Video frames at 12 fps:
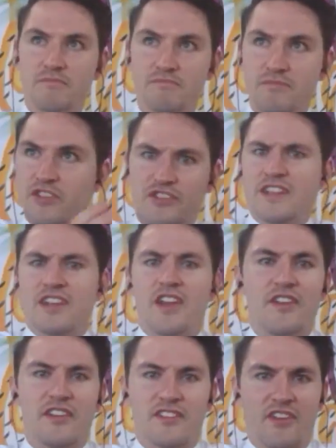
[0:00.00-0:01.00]
you just need to
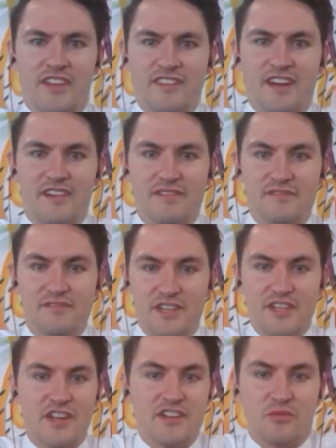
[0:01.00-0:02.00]
know this kind of stuff.
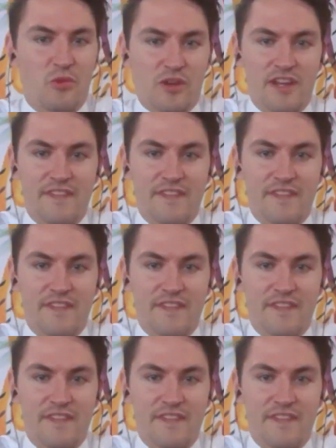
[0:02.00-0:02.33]
You don't just walk